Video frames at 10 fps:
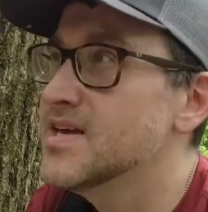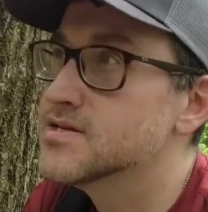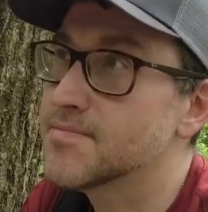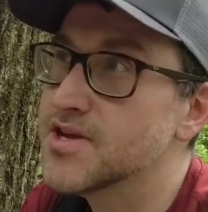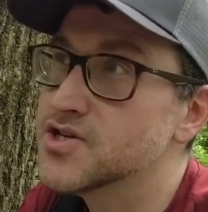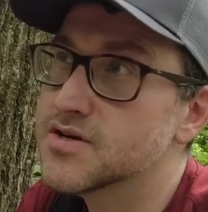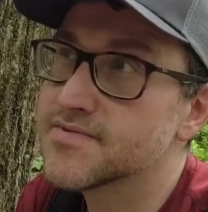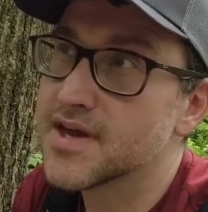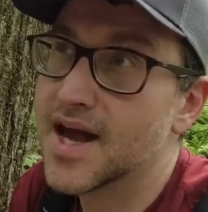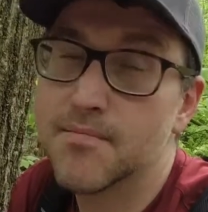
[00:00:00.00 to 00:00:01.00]
So I'm not sure
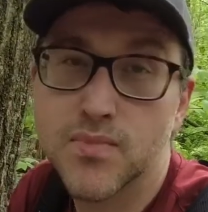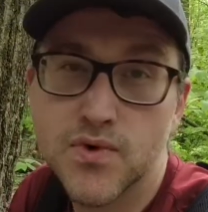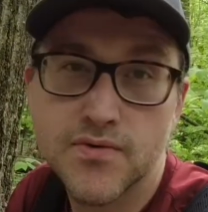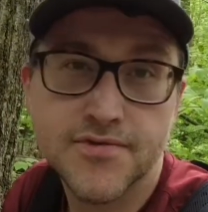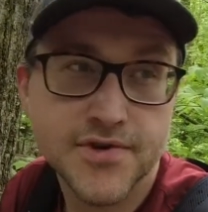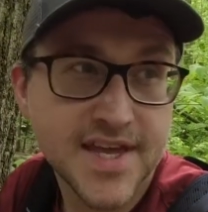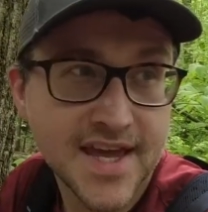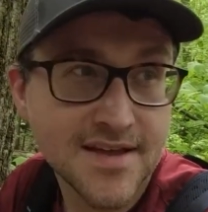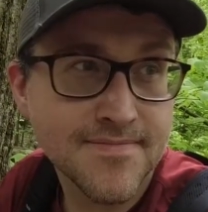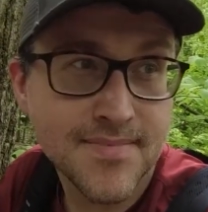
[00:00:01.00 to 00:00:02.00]
if they got moved or
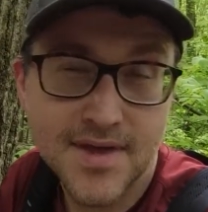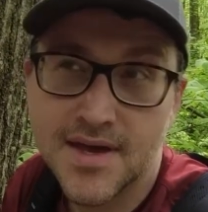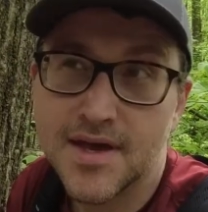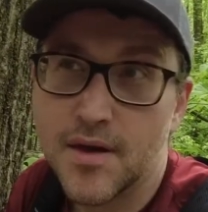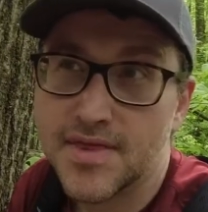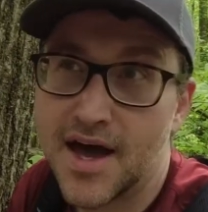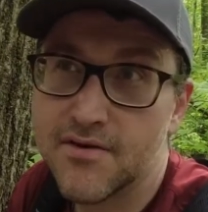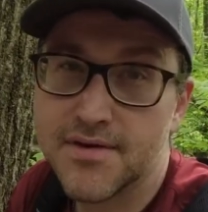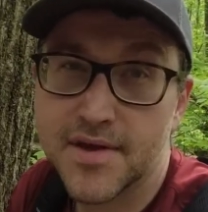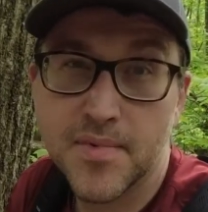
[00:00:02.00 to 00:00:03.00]
taken.
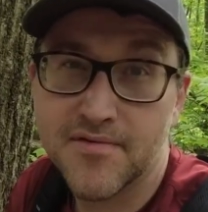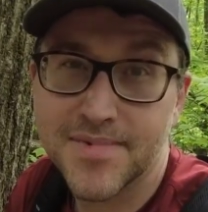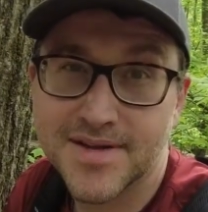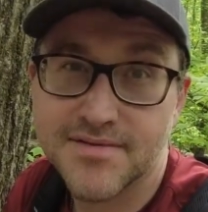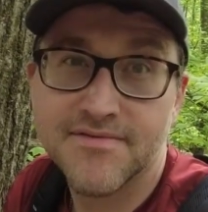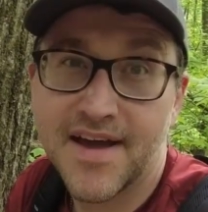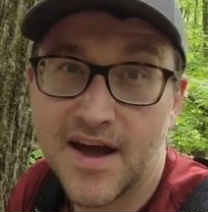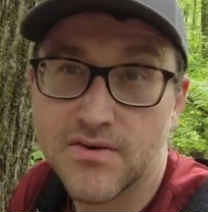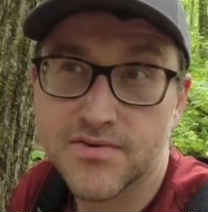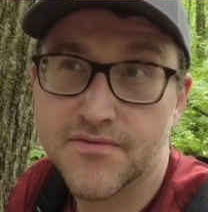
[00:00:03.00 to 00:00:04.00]
Neither of them have been
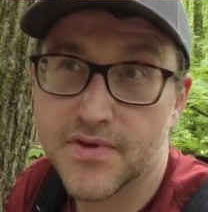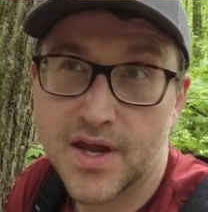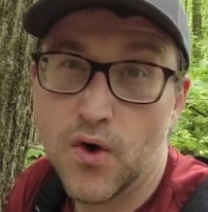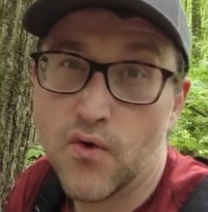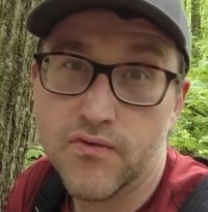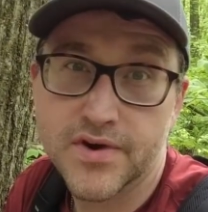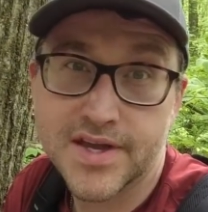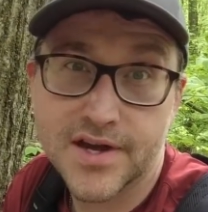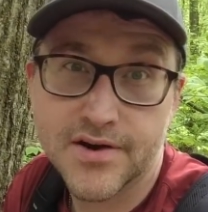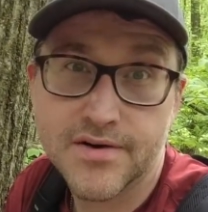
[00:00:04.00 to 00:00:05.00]
found for like over a
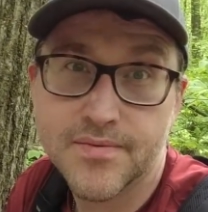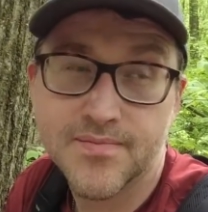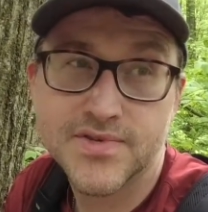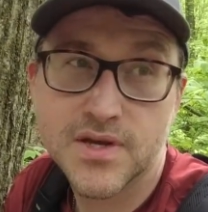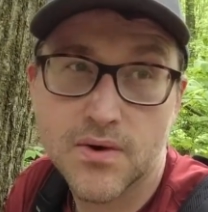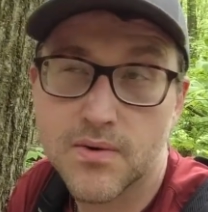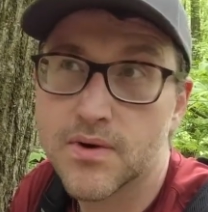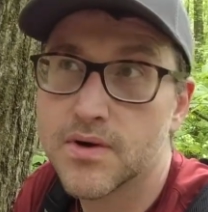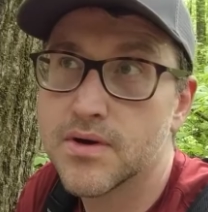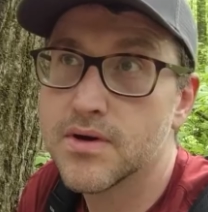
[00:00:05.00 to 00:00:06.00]
year. So
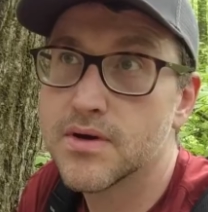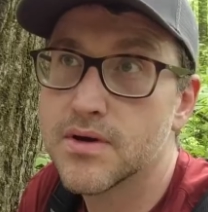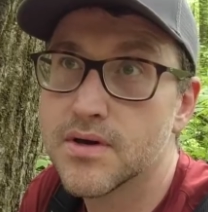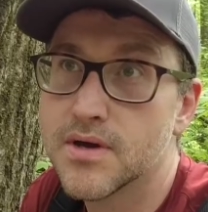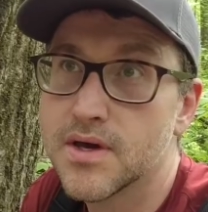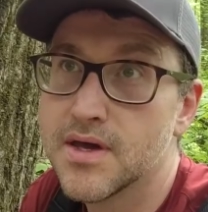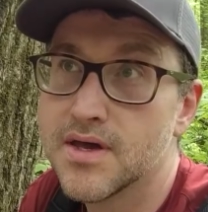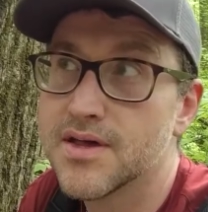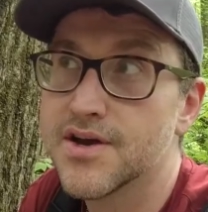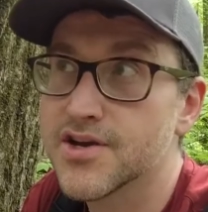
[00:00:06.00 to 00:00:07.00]

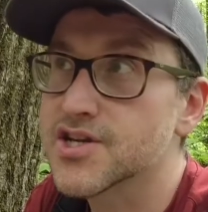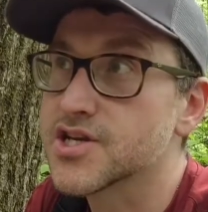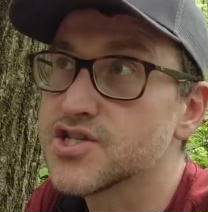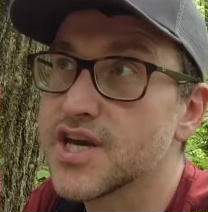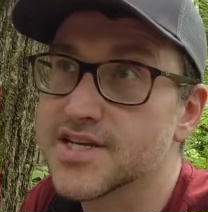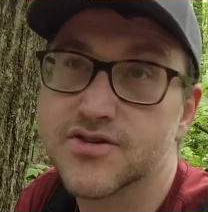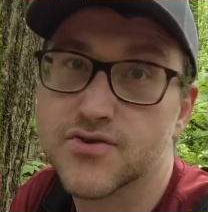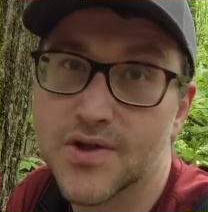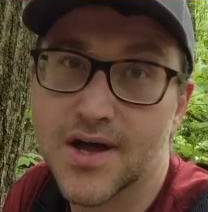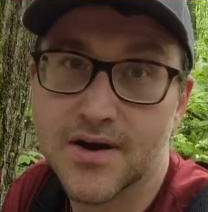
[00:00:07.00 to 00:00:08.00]
there's a good chance they're
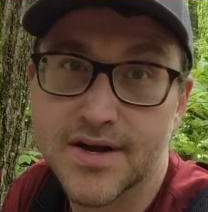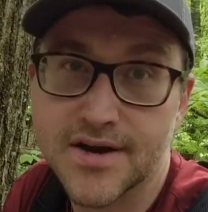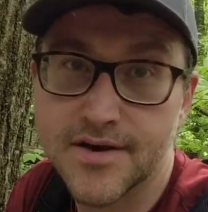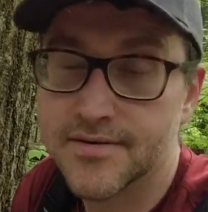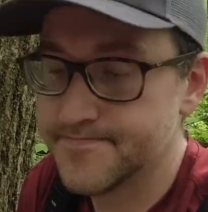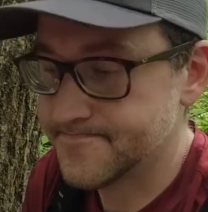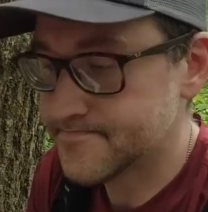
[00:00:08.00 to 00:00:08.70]
no longer here.